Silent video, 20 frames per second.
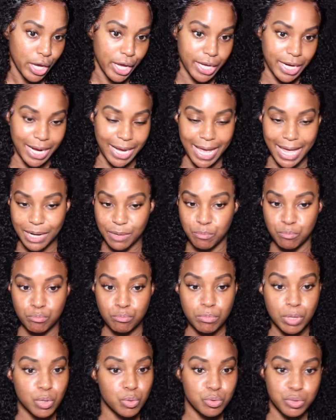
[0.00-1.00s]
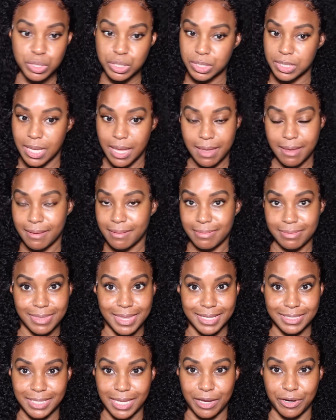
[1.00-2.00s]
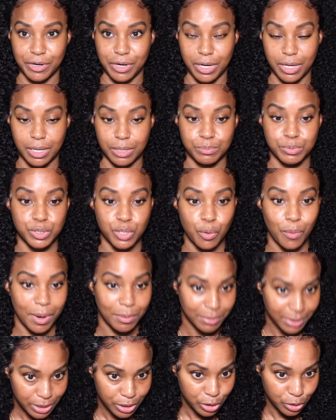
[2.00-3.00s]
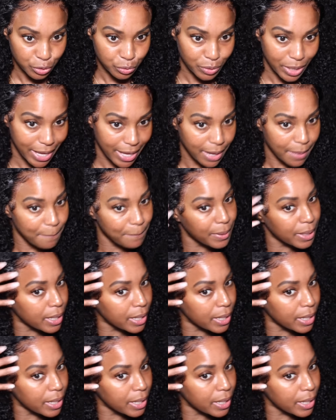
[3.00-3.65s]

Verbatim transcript: And I gotta mousse this hair up, so I'm gonna do that.